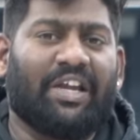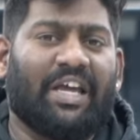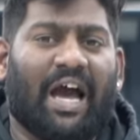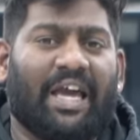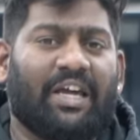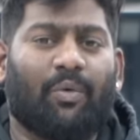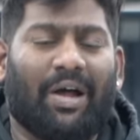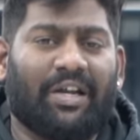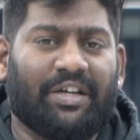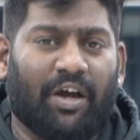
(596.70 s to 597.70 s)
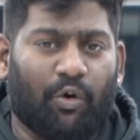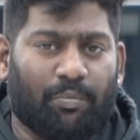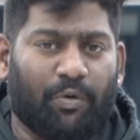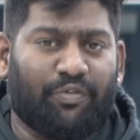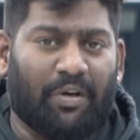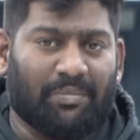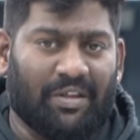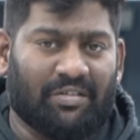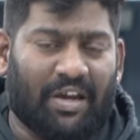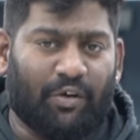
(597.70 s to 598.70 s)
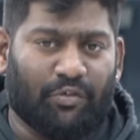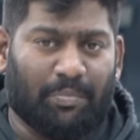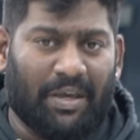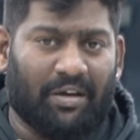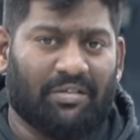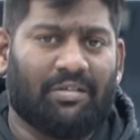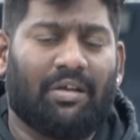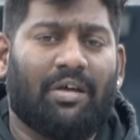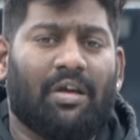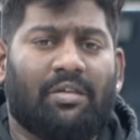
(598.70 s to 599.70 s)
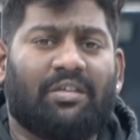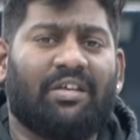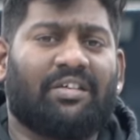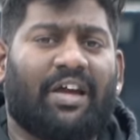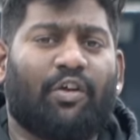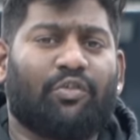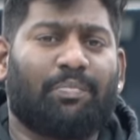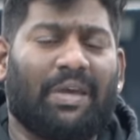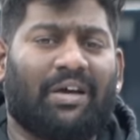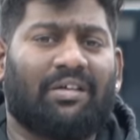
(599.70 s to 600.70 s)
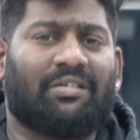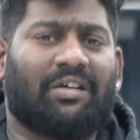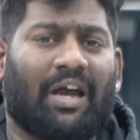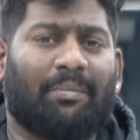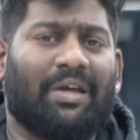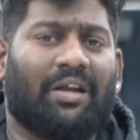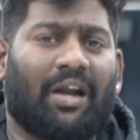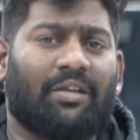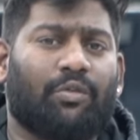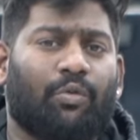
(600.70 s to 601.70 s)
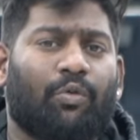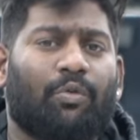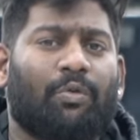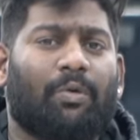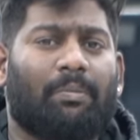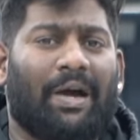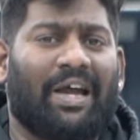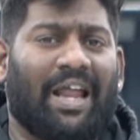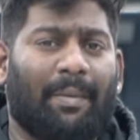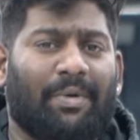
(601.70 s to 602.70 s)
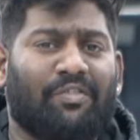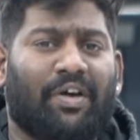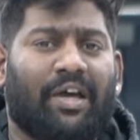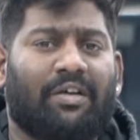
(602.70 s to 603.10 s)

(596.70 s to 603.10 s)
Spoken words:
high quality output from these kind of speakers. These kind of speakers can be run through by an amplifier